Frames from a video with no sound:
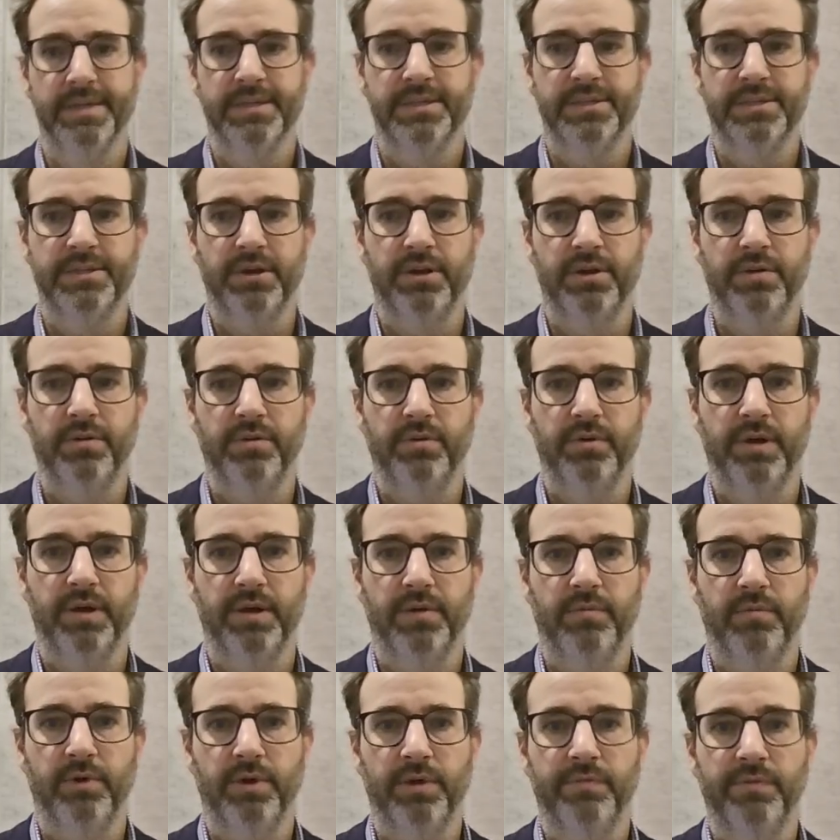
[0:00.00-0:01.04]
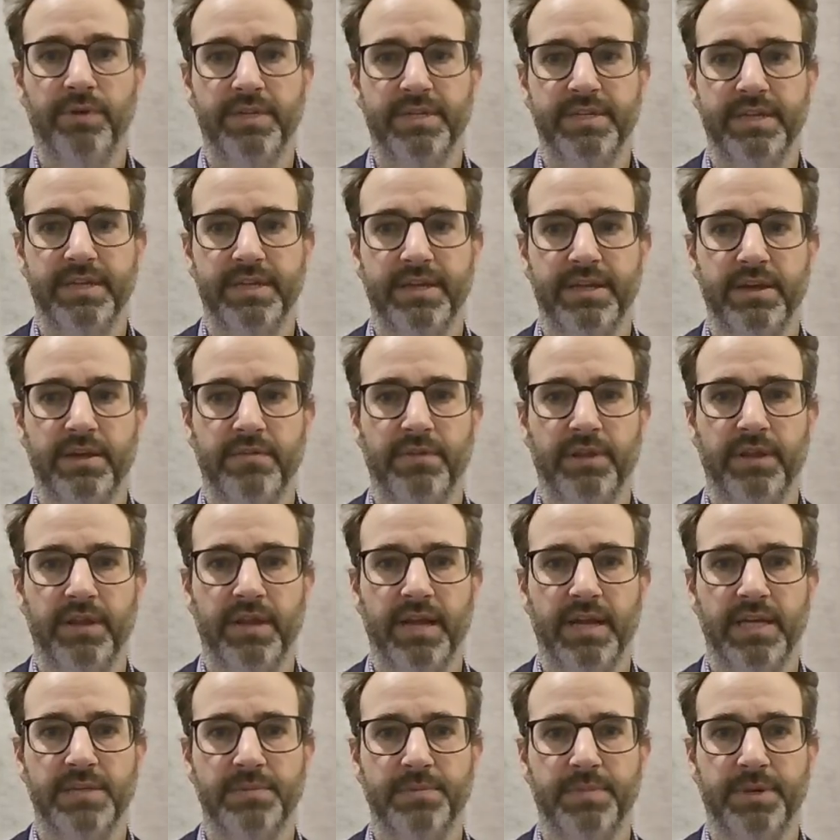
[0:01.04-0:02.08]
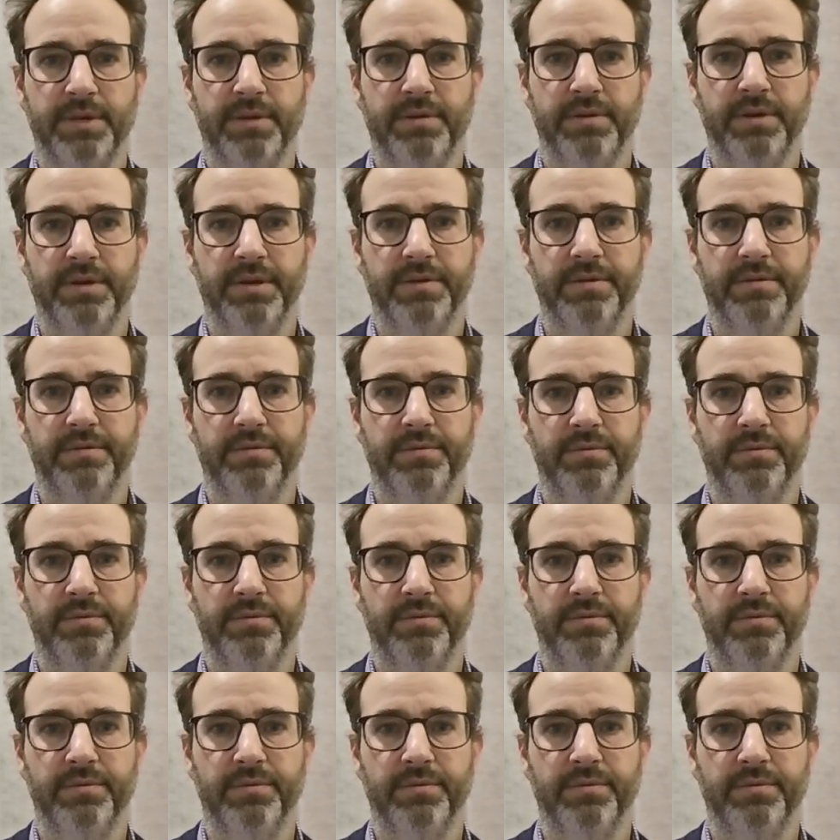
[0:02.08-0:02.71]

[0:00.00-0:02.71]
So what have we seen over the last period?